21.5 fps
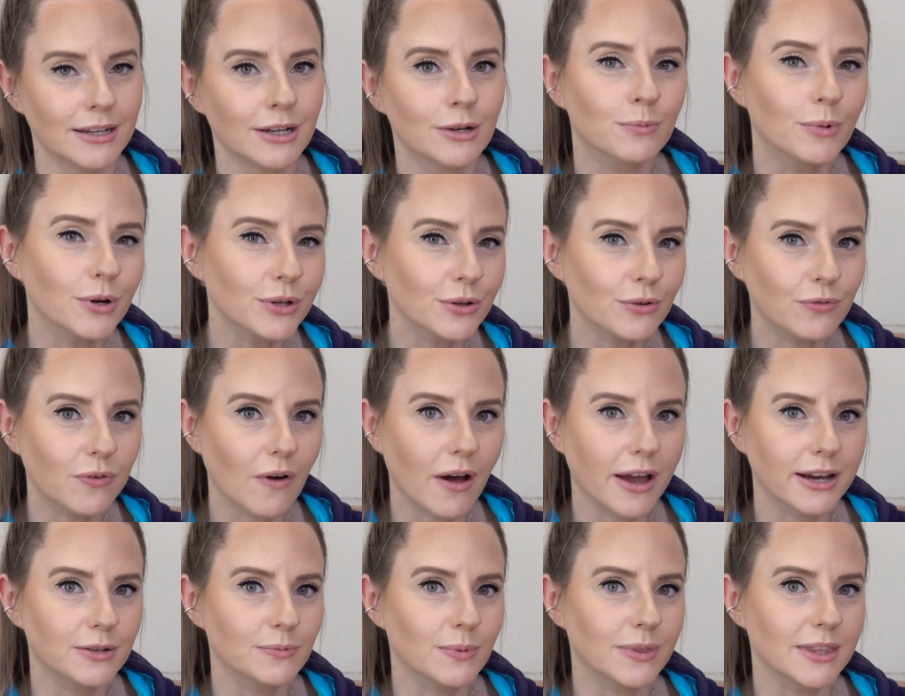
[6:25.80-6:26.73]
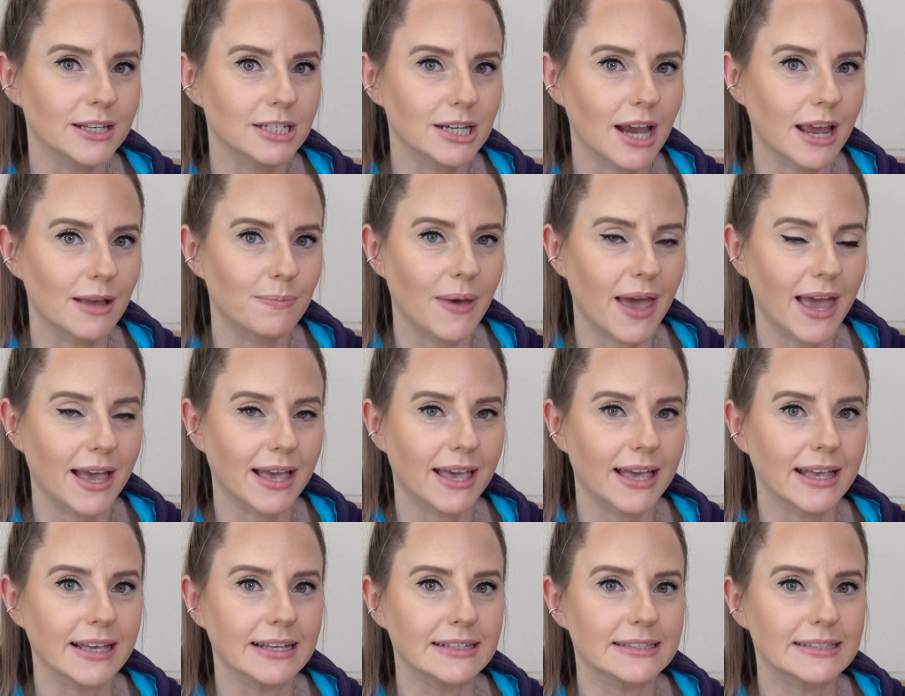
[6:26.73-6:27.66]
What you'll find with a
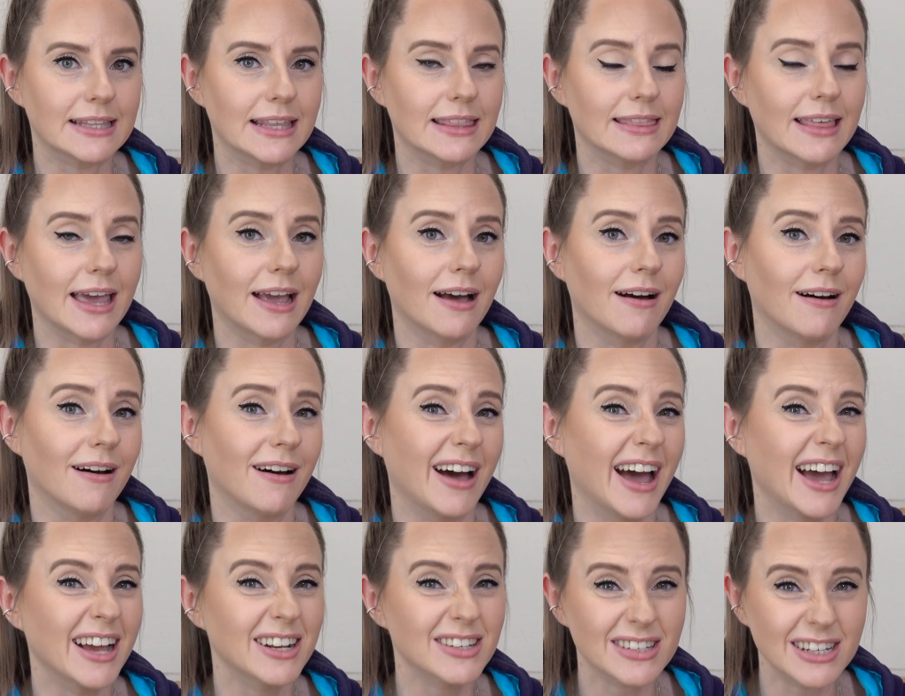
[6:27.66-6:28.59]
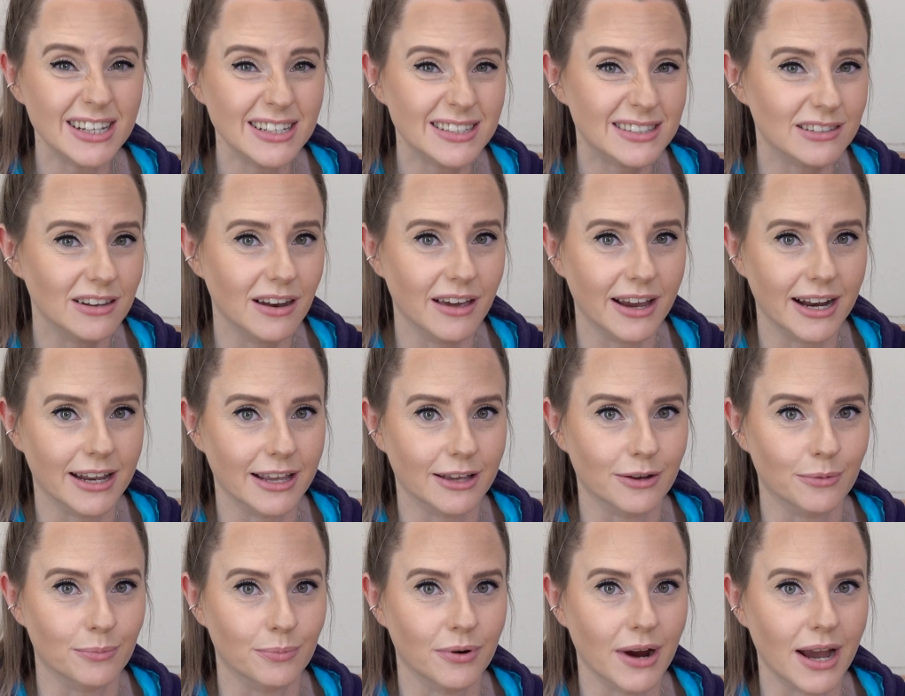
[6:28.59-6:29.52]
JPEG is that they are actually slightly
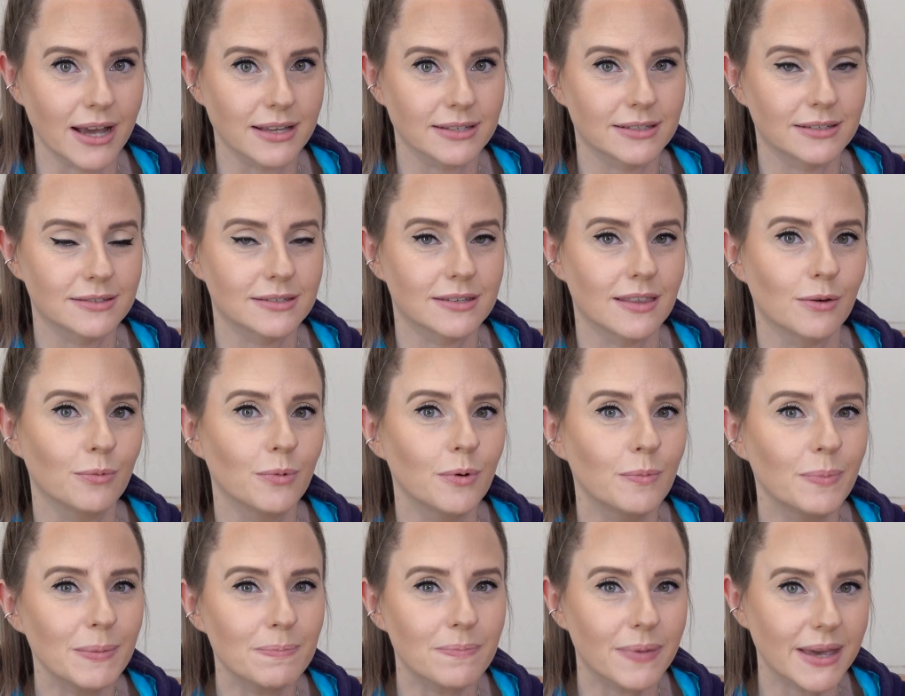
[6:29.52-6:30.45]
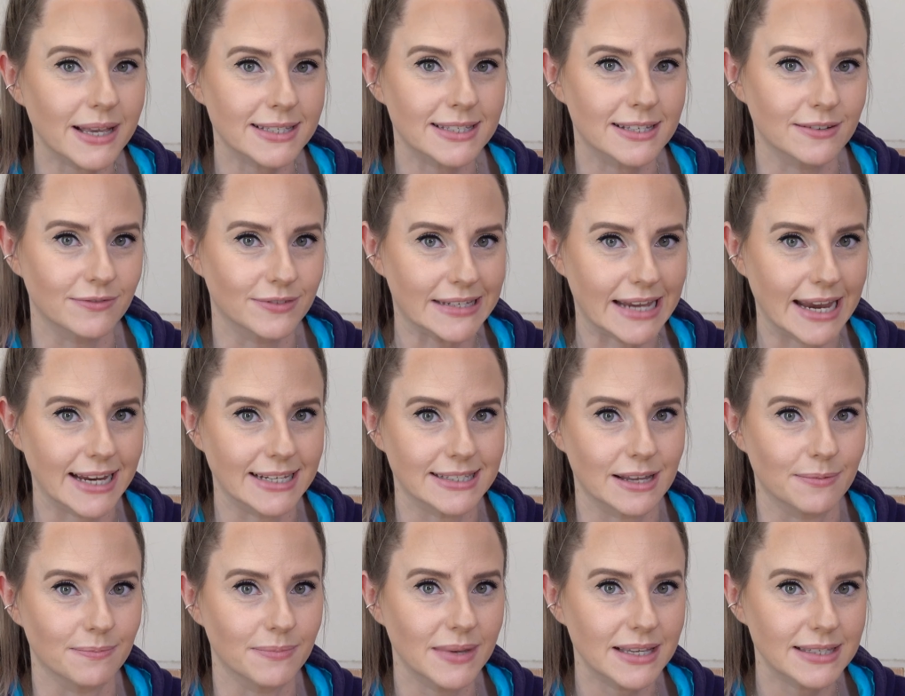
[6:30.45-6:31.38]
compressed, so there will be bits of
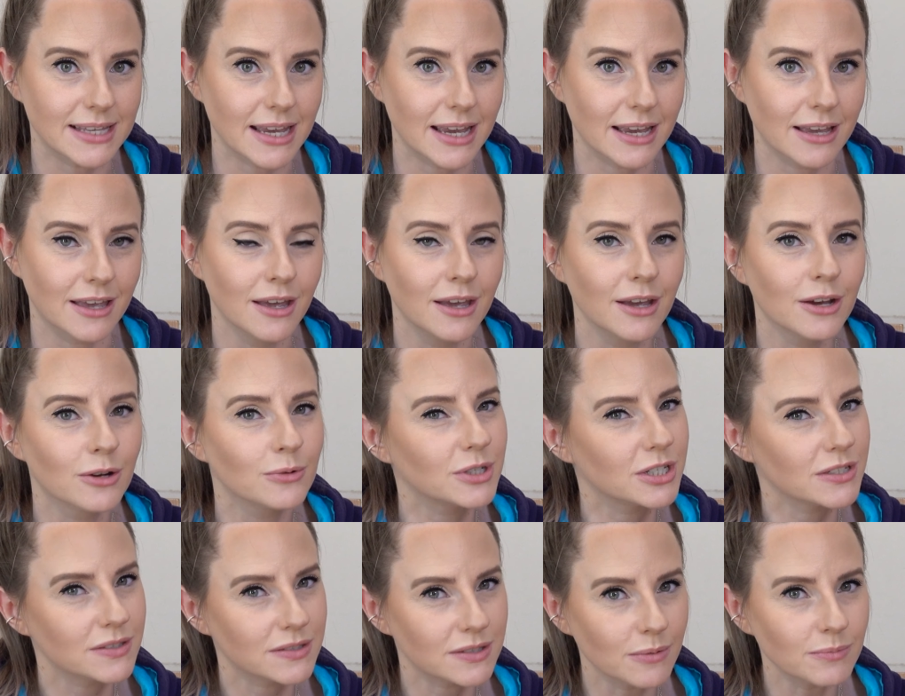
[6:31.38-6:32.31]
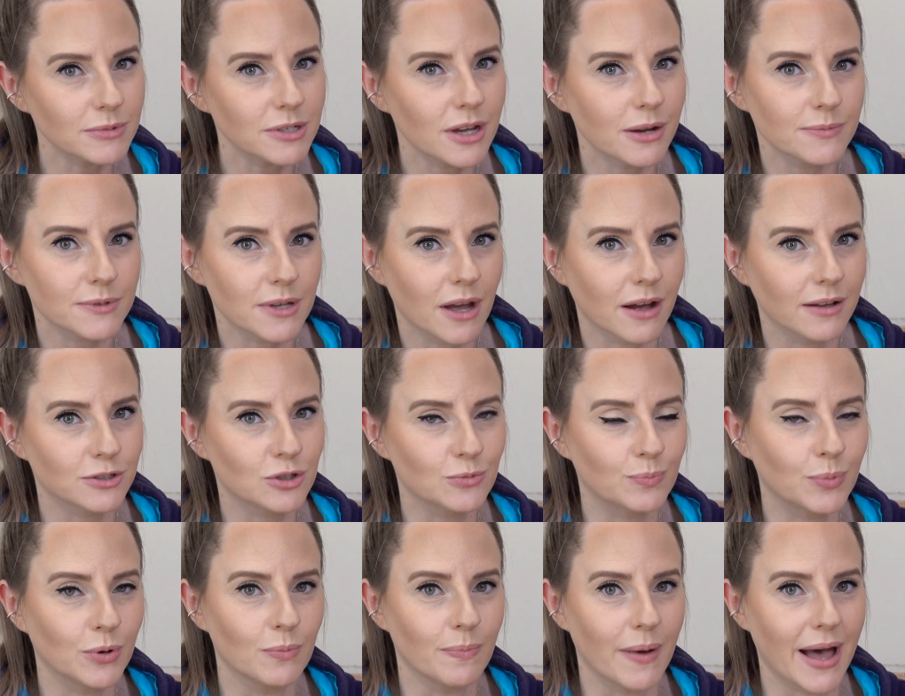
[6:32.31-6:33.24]
data missing, which is sometimes hard to
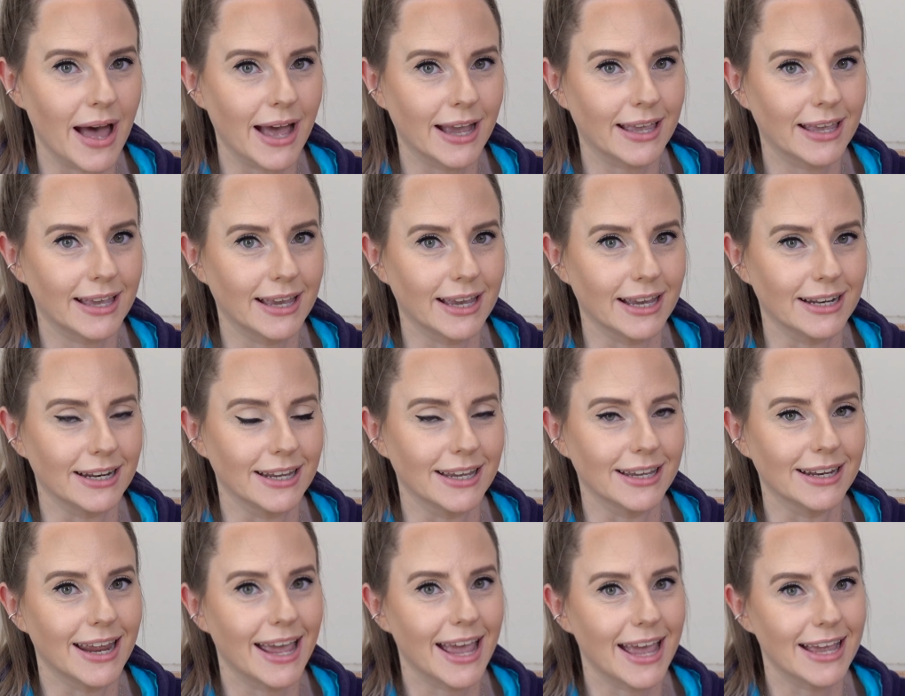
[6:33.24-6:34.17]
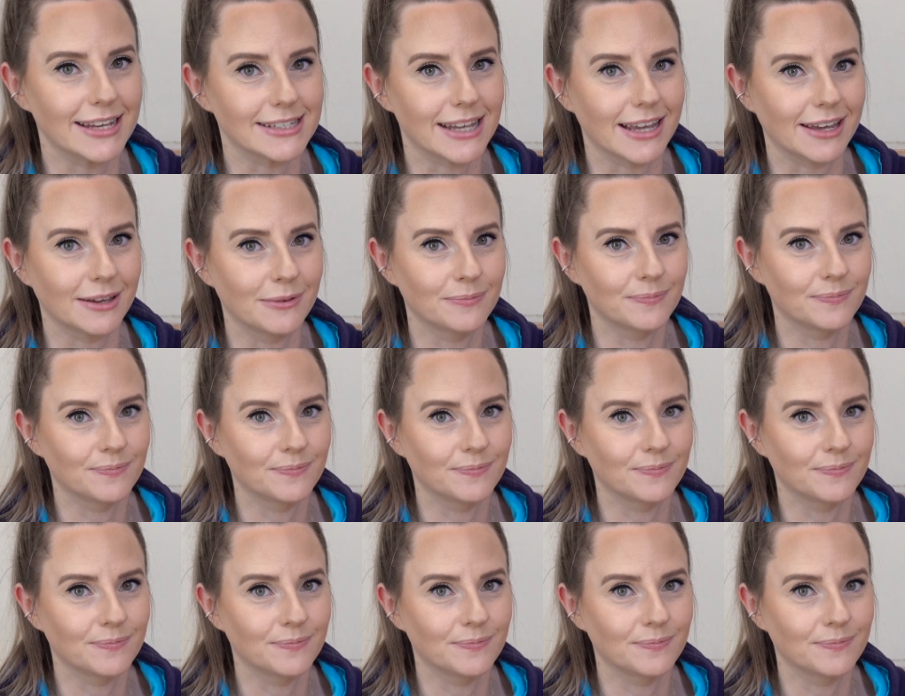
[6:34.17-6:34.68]
pull back in an edit.